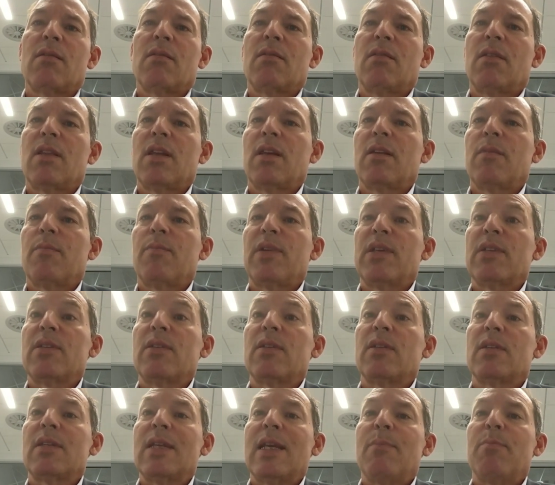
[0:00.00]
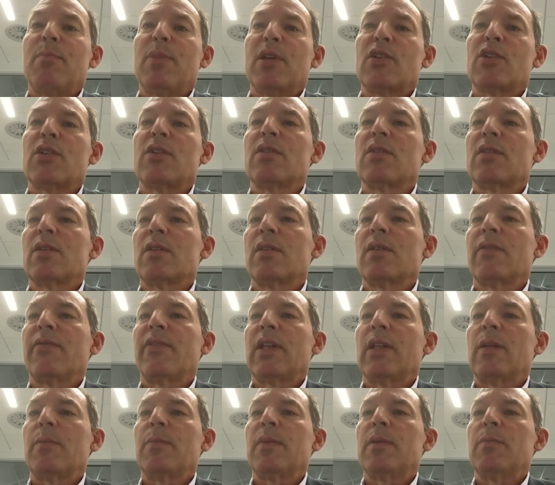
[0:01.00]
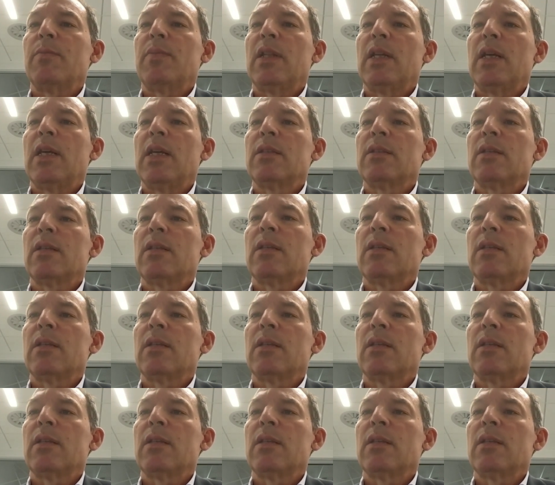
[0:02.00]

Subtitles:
their business ambitions and development plans.